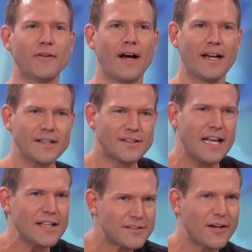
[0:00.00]
find? Is,
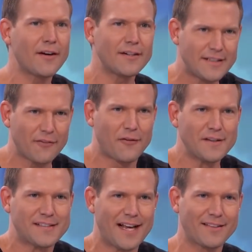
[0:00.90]
is there a
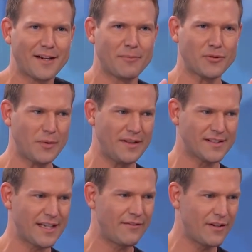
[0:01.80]
difference out there between
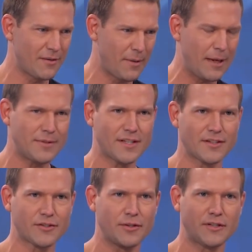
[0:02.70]
the safety of the baby
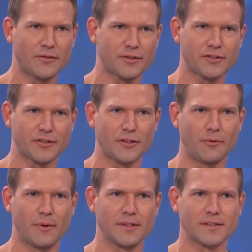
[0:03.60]
sunscreens versus
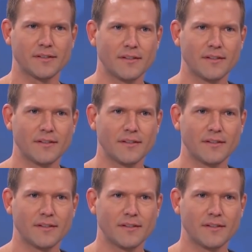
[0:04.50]
adult ones?